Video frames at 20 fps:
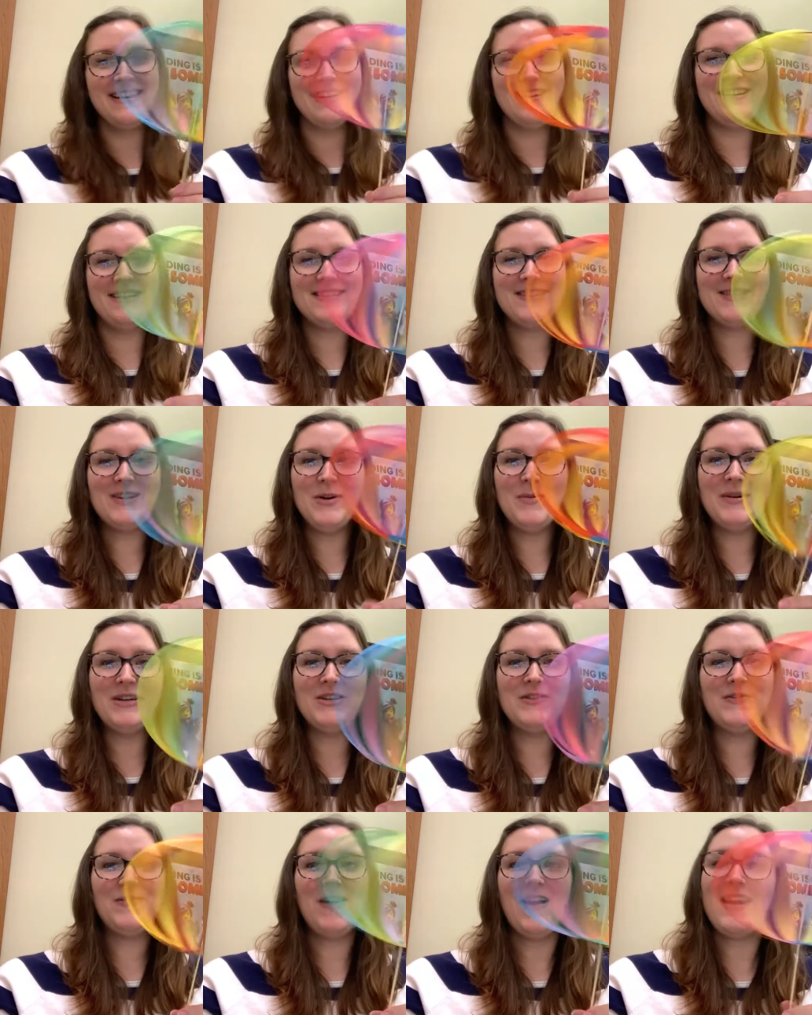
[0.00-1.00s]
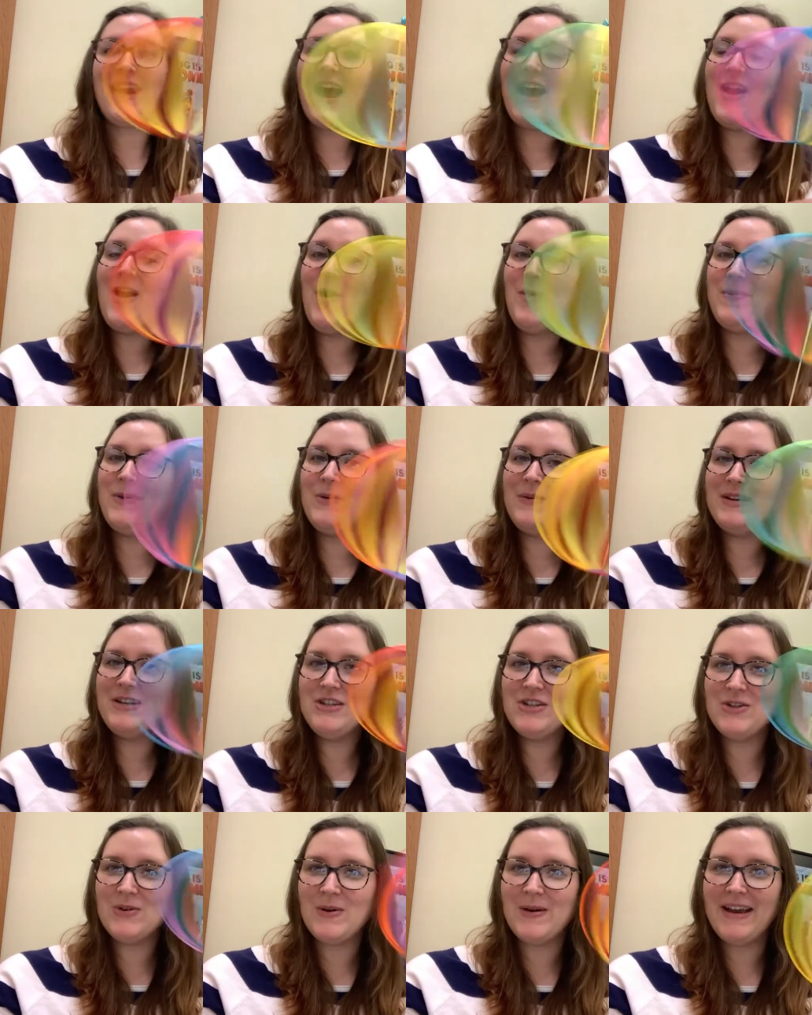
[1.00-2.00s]
So much fun. I hope you
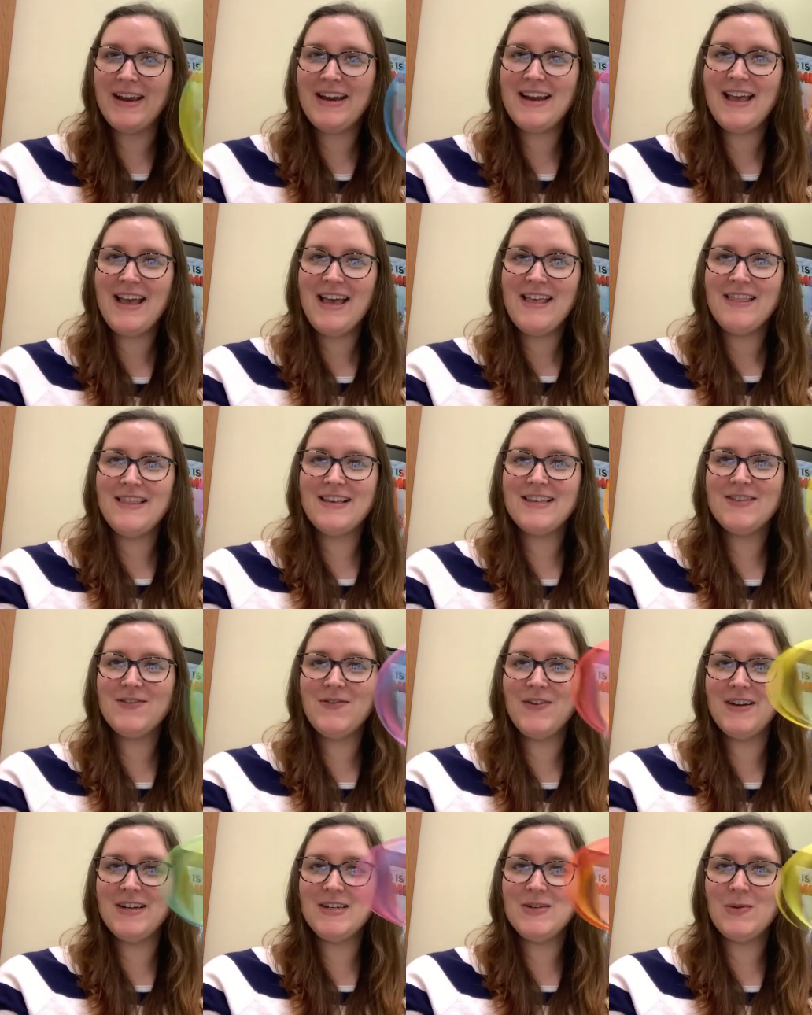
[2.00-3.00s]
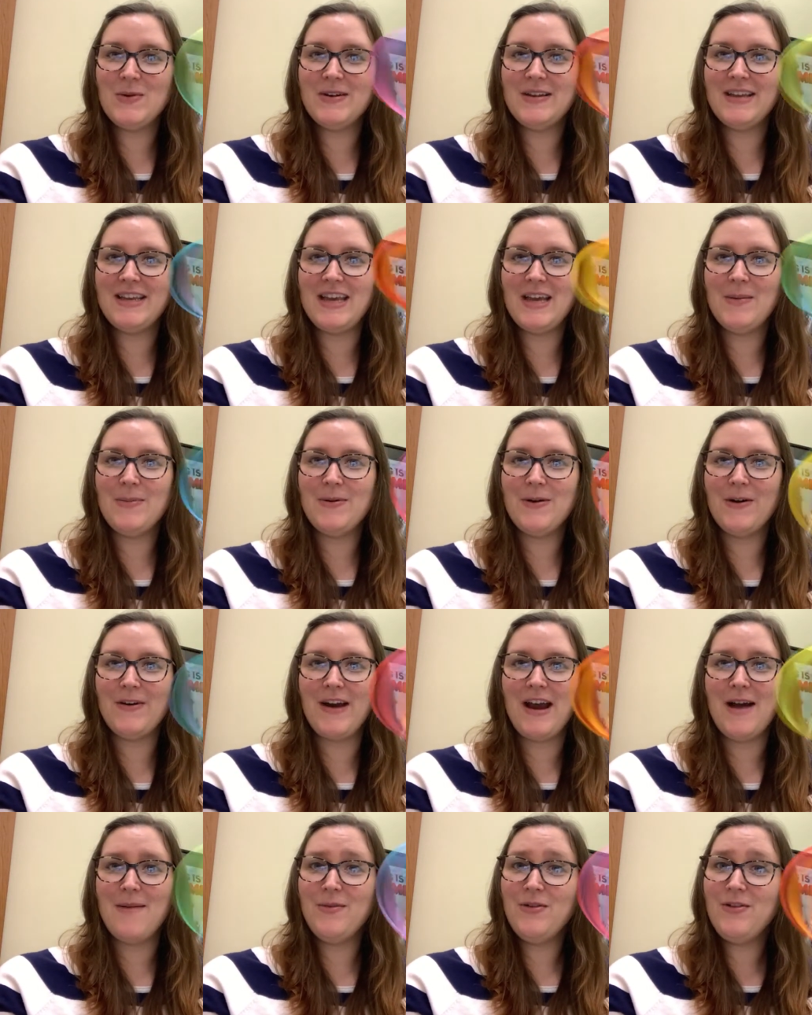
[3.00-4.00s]
enjoyed this fun twirligig
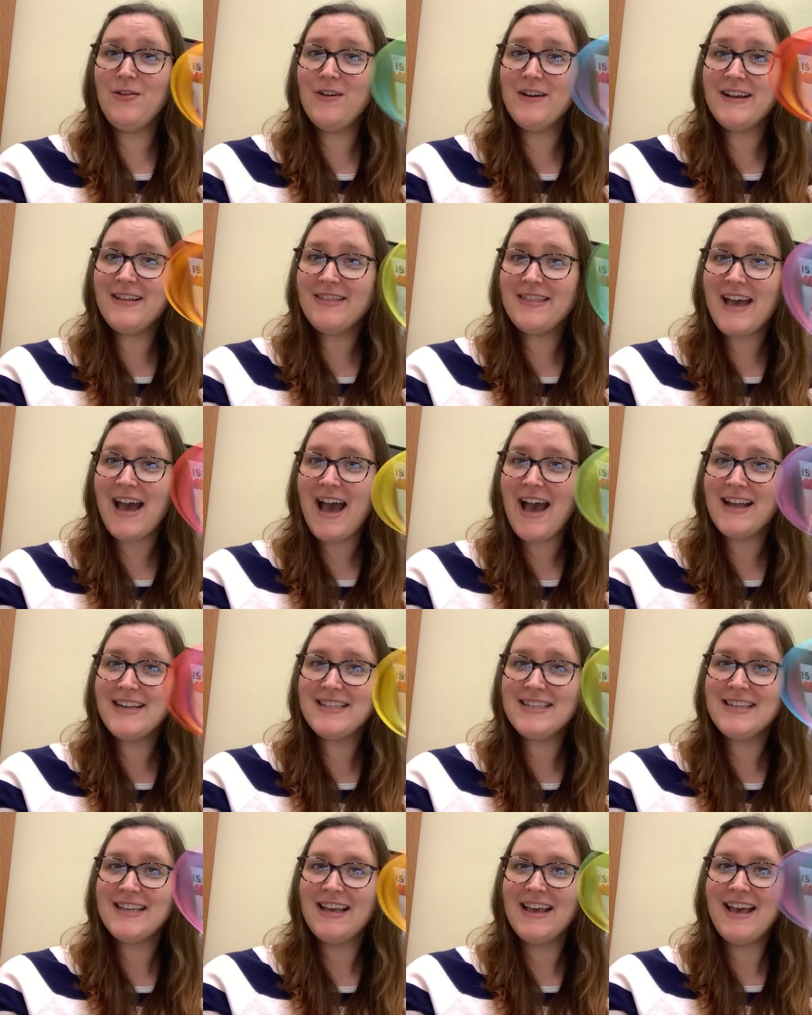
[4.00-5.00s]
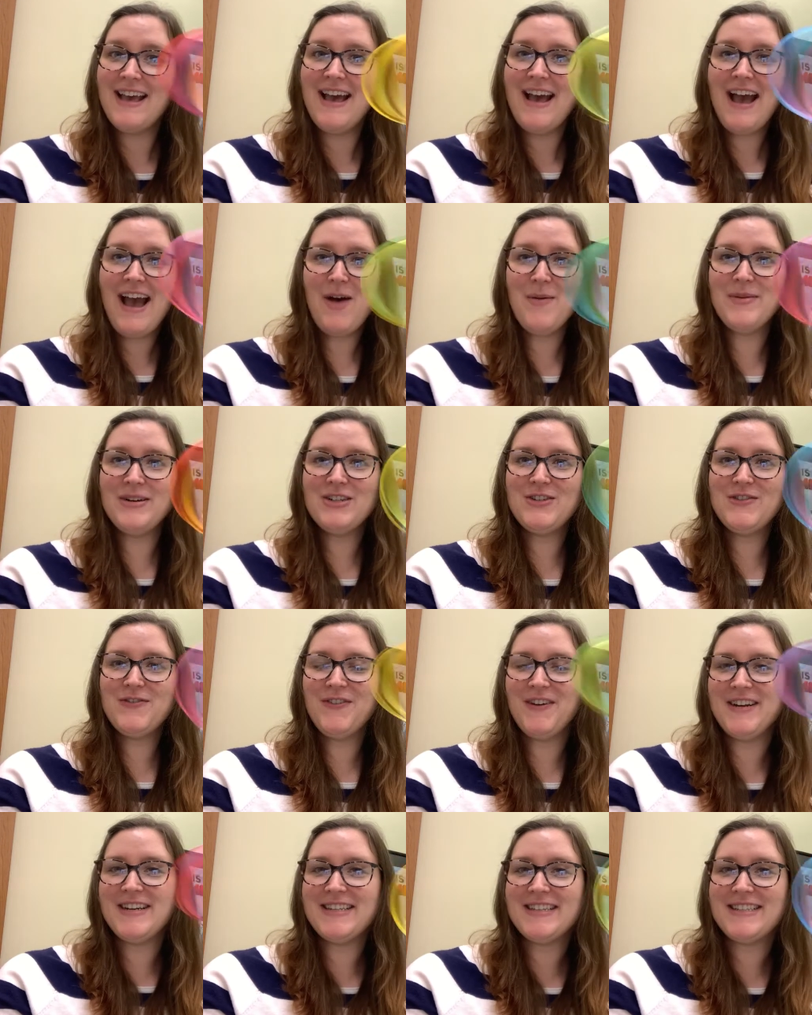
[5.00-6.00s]
program. Look at that. How much
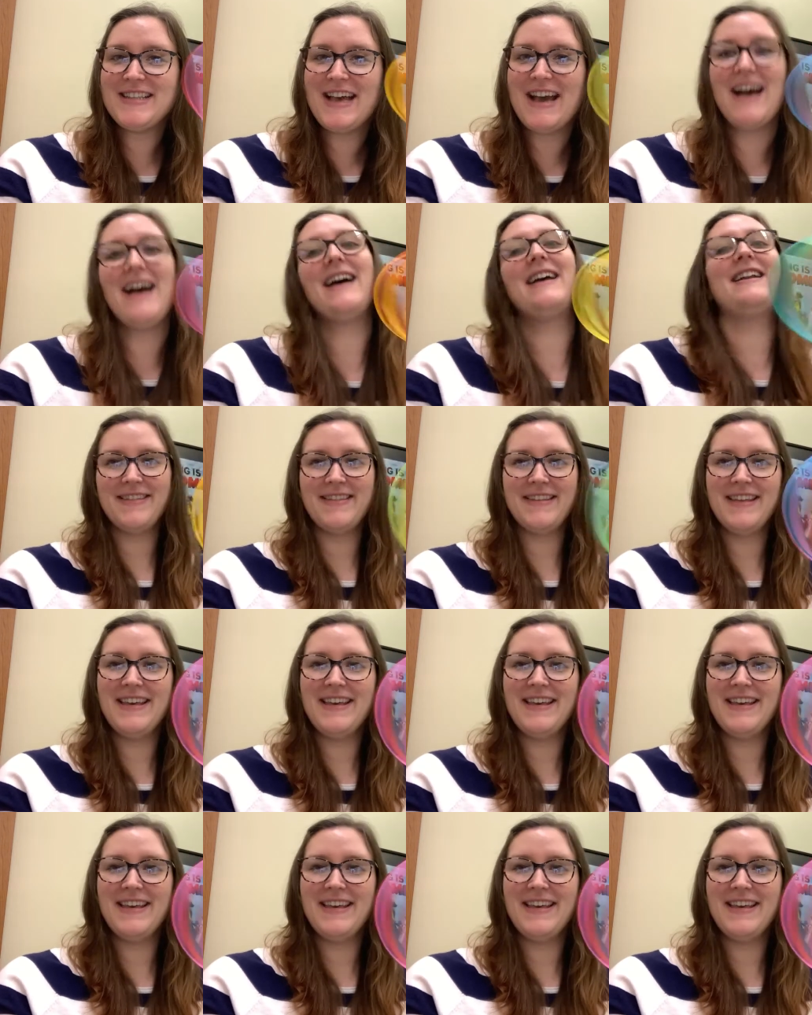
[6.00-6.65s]
fun is that?